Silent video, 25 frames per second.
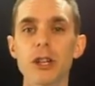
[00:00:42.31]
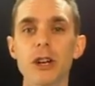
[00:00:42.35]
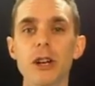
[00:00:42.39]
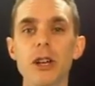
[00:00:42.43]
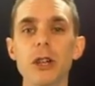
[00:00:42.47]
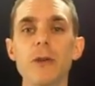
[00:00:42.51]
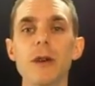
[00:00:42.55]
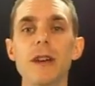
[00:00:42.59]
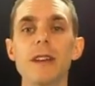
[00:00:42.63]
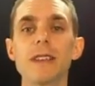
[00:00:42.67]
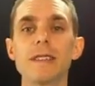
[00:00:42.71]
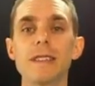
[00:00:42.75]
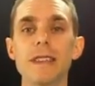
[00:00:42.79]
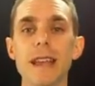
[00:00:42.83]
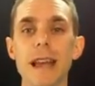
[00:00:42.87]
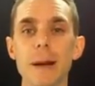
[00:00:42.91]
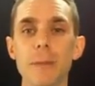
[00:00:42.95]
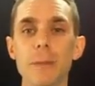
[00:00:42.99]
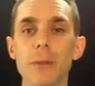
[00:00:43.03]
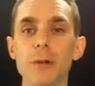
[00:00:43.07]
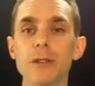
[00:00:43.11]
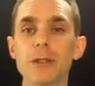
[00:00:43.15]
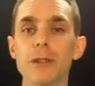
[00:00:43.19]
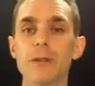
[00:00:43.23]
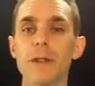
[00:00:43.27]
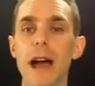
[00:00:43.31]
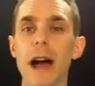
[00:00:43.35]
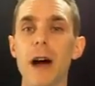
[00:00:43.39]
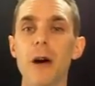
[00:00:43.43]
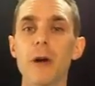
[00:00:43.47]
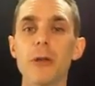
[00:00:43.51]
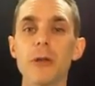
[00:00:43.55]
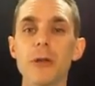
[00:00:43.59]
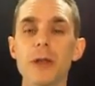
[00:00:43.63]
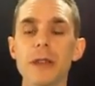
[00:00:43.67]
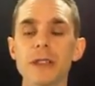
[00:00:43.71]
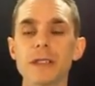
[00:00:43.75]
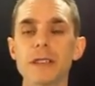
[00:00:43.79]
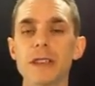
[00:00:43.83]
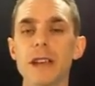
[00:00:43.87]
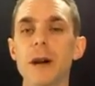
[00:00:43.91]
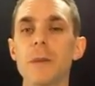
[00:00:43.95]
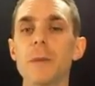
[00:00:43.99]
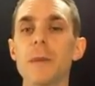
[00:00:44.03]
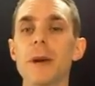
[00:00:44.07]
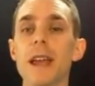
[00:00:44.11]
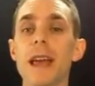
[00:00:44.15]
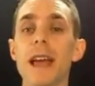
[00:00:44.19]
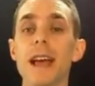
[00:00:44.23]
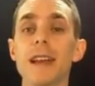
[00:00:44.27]
going to show you examples of how
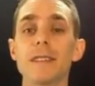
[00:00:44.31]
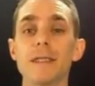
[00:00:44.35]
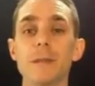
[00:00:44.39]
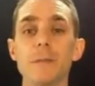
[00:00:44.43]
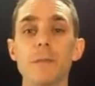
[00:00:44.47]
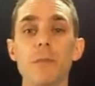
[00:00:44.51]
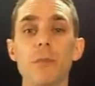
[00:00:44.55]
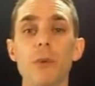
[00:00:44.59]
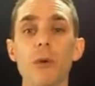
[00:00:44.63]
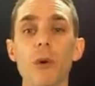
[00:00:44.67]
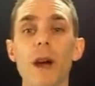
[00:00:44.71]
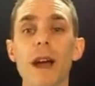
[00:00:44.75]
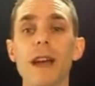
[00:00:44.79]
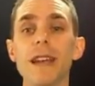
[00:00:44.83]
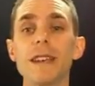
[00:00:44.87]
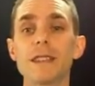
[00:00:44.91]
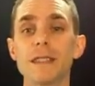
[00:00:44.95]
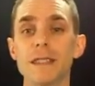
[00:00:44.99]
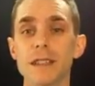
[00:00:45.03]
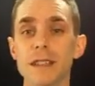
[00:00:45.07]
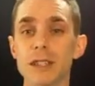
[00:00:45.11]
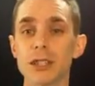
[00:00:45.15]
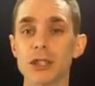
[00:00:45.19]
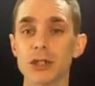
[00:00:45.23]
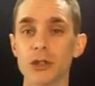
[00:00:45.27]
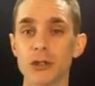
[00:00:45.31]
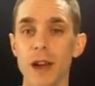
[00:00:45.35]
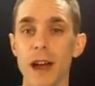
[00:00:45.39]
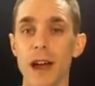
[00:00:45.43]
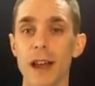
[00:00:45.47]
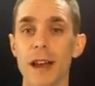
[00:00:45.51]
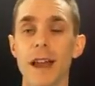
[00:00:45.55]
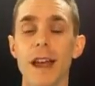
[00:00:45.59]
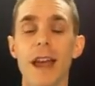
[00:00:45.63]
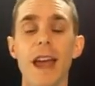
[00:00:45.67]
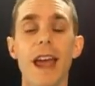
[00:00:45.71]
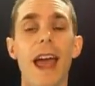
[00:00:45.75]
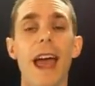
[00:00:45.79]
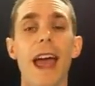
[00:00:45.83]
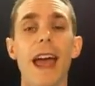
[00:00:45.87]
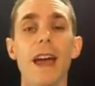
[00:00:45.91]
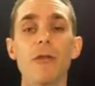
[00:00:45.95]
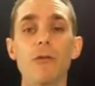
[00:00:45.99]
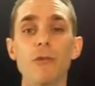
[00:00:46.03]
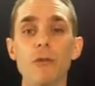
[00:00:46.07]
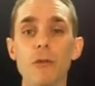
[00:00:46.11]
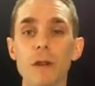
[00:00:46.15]
this company has embraced this trend